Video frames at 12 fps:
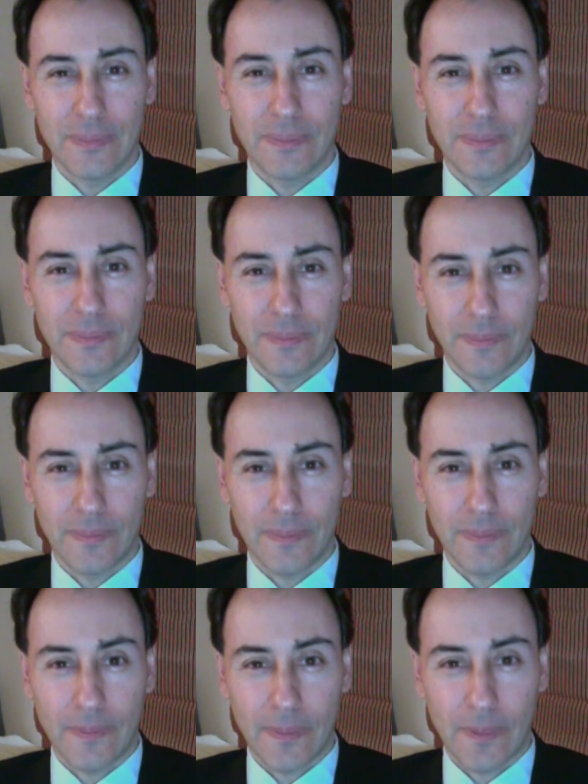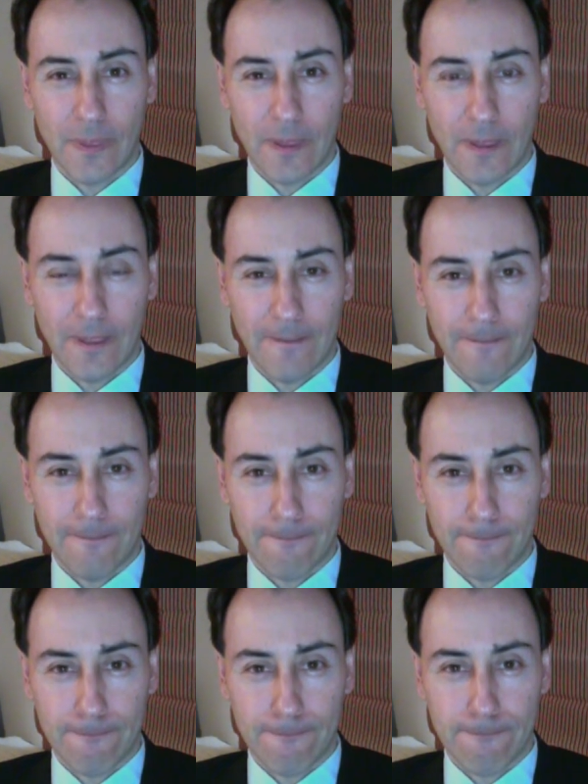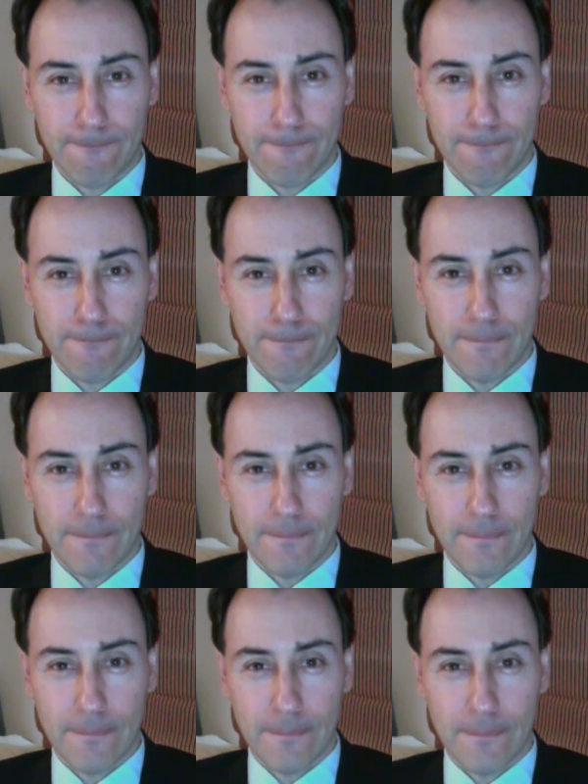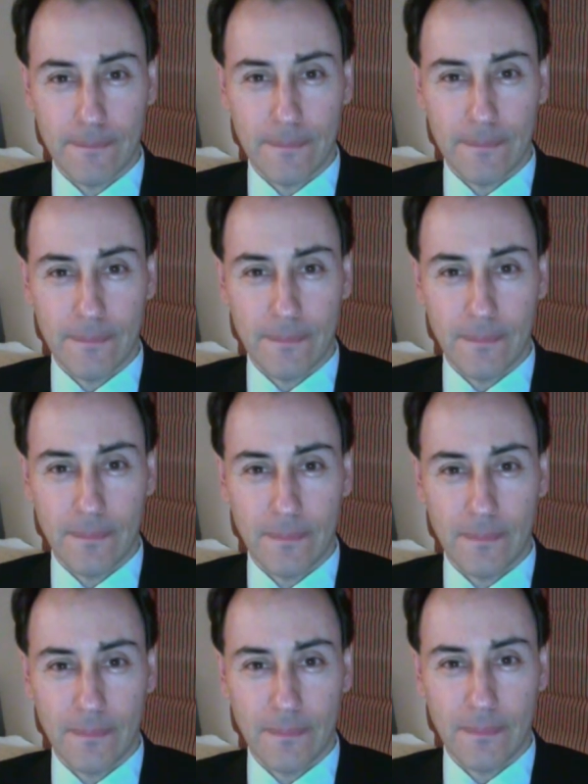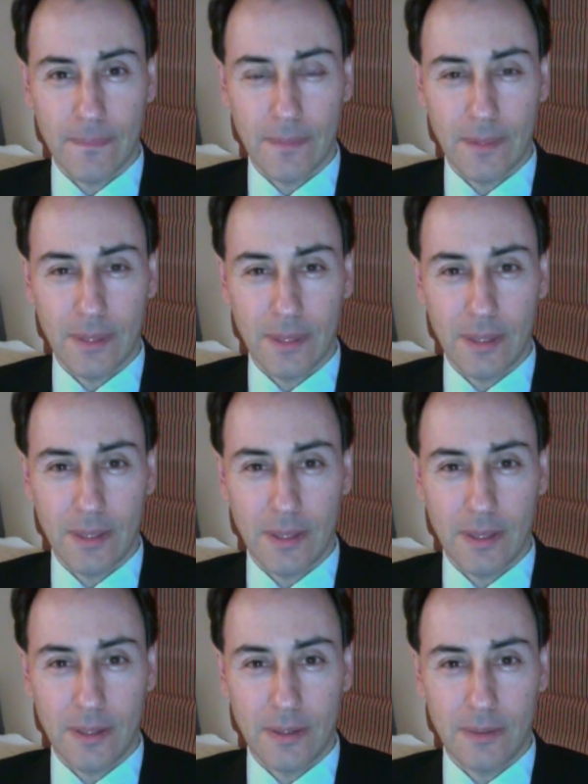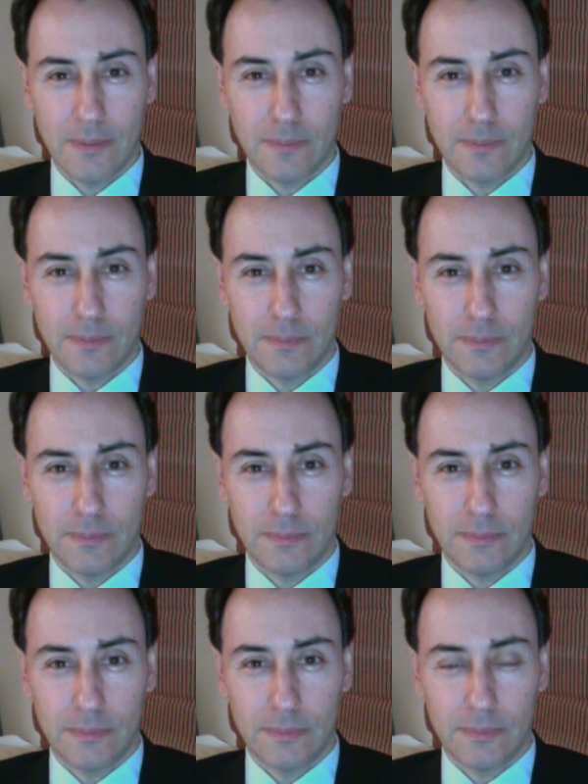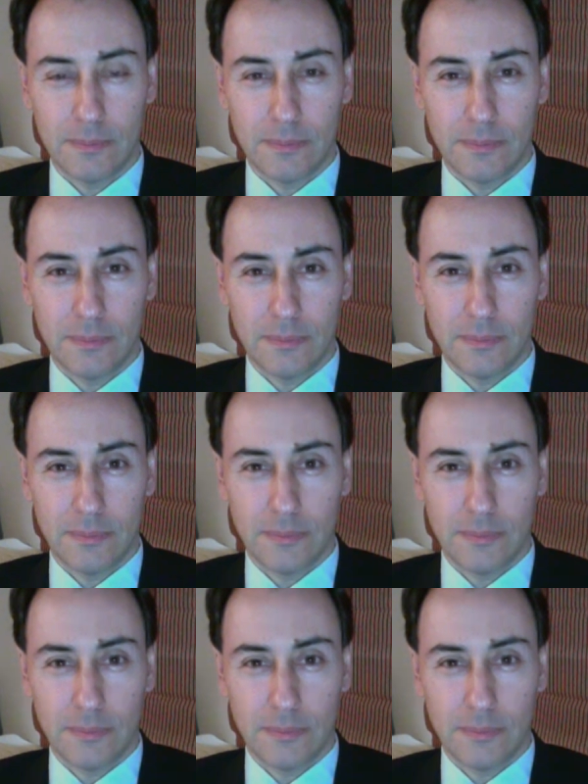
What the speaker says: (silent)